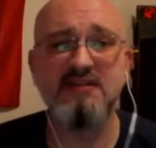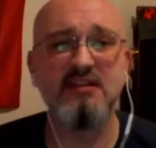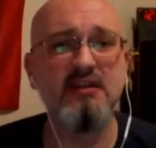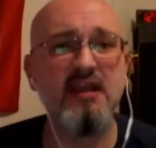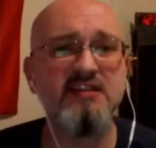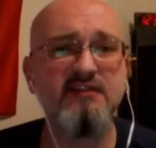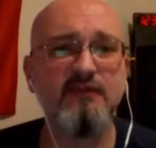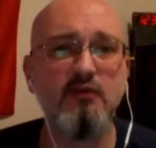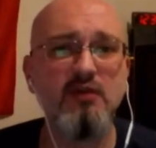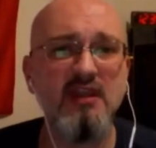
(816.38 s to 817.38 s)
and the next few
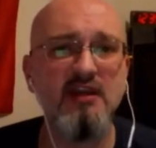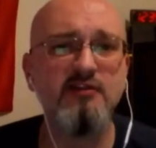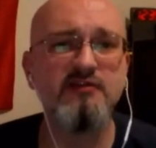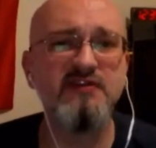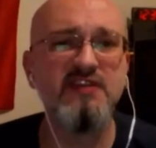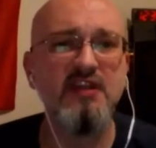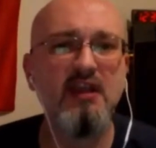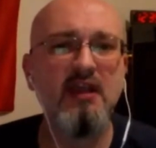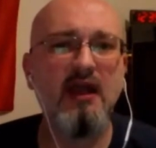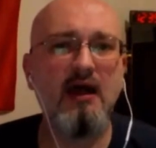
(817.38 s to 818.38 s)
years,
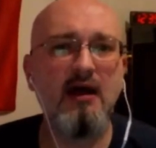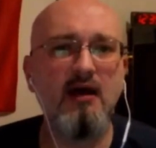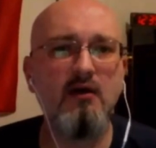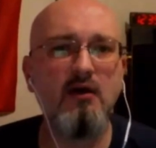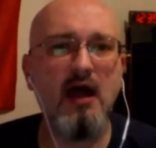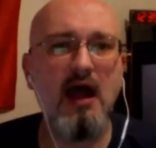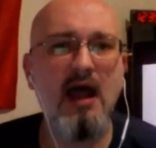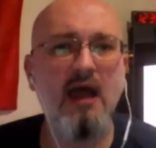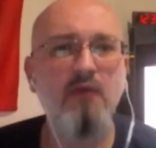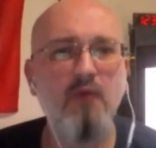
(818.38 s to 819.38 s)
uh, I,
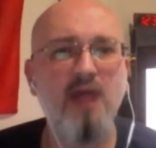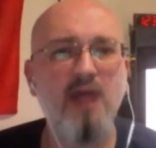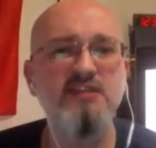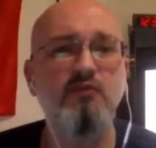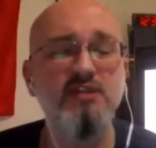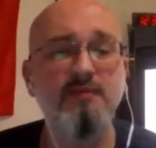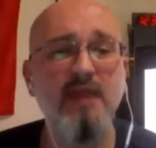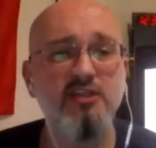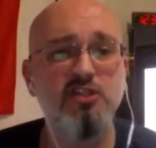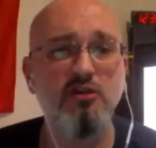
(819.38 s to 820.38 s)
I just want to make
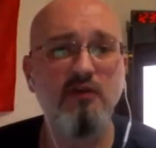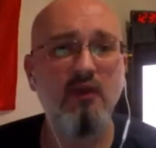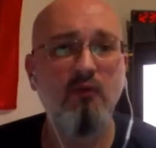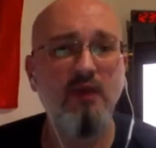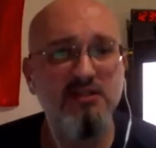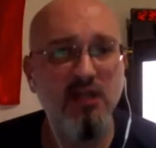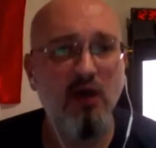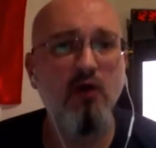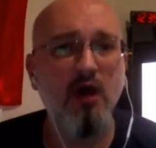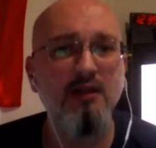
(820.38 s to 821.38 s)
sure that we don't
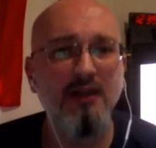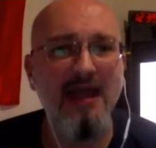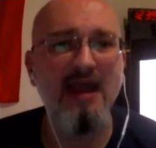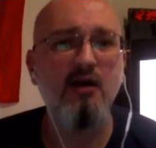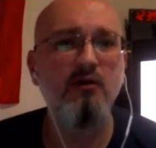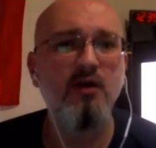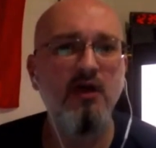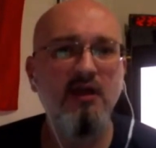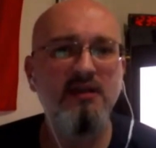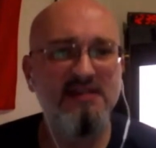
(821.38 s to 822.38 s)
allow
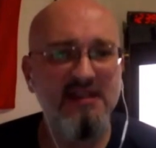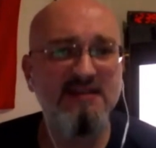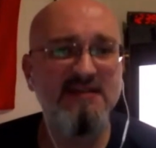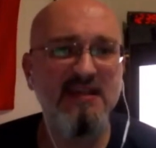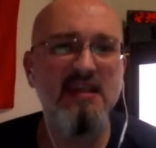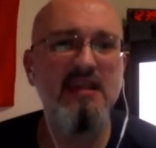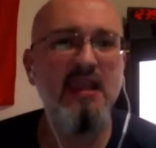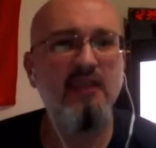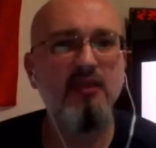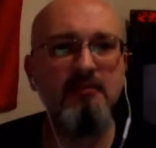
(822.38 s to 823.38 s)
DC and the
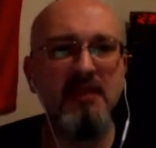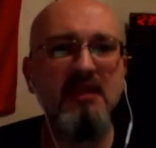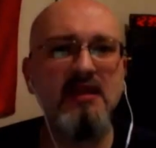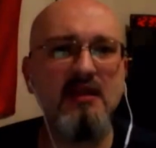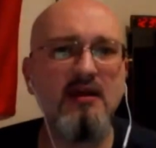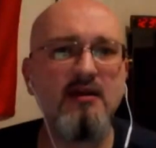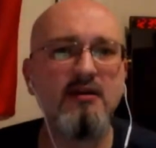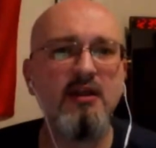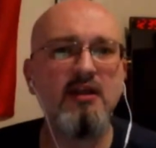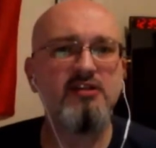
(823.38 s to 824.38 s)
media
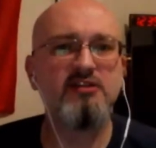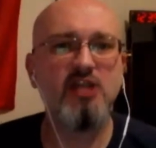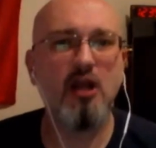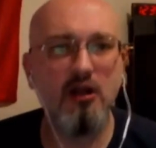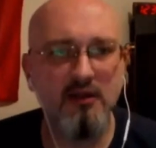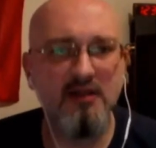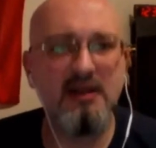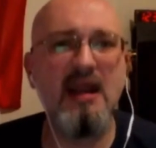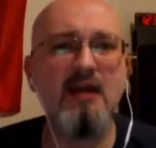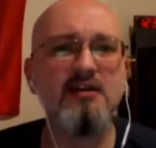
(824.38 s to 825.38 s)
to turn the
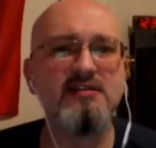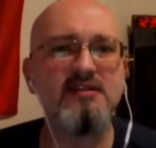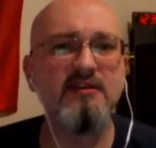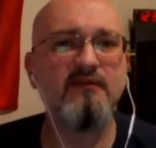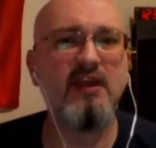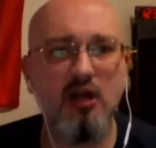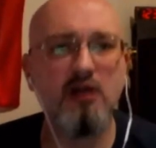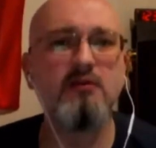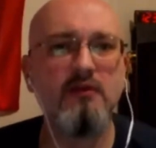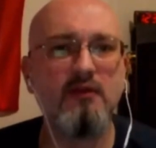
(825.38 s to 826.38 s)
narrative and
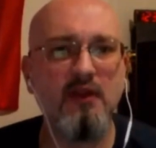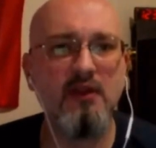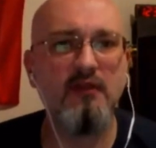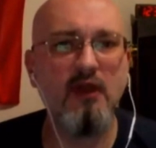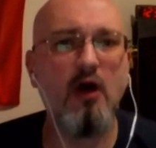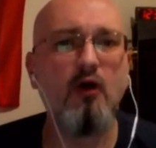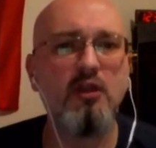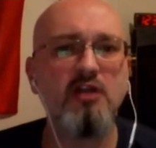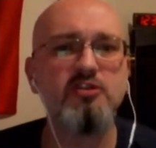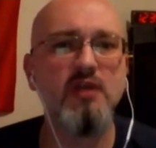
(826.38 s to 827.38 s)
turn the, the whole
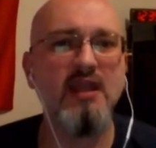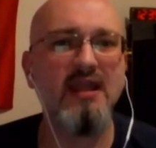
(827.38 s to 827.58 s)
country